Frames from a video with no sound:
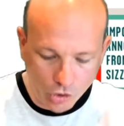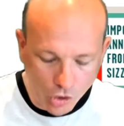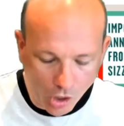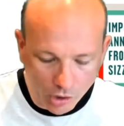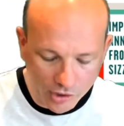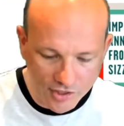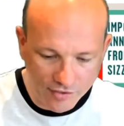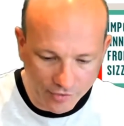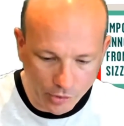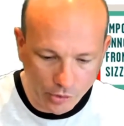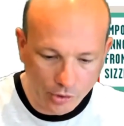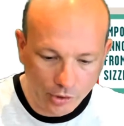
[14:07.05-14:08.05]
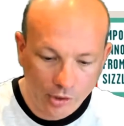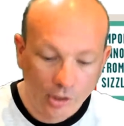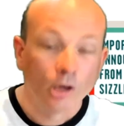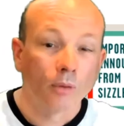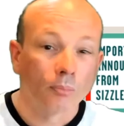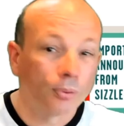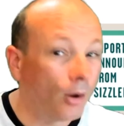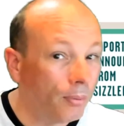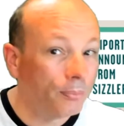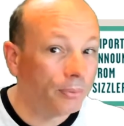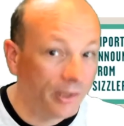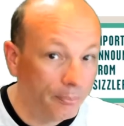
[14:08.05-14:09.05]
Collins Food,
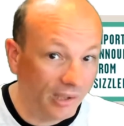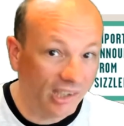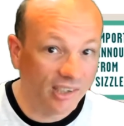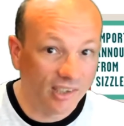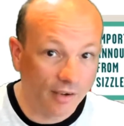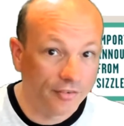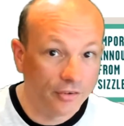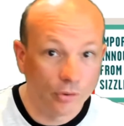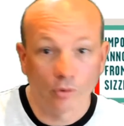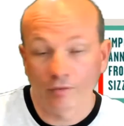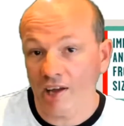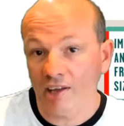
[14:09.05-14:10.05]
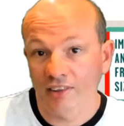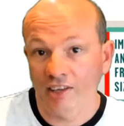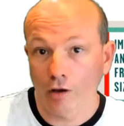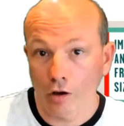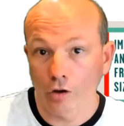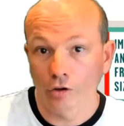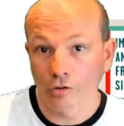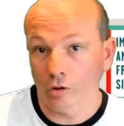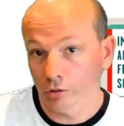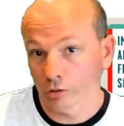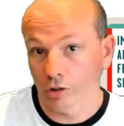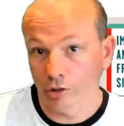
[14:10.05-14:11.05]
probably big enough to have had their own
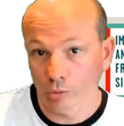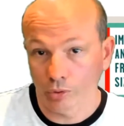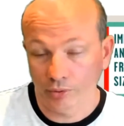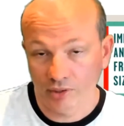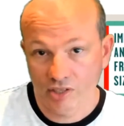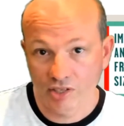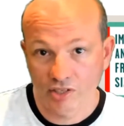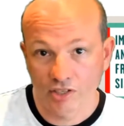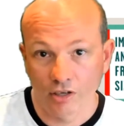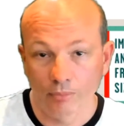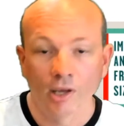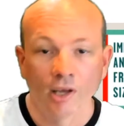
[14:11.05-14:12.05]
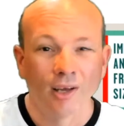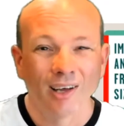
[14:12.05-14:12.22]
online ordering system,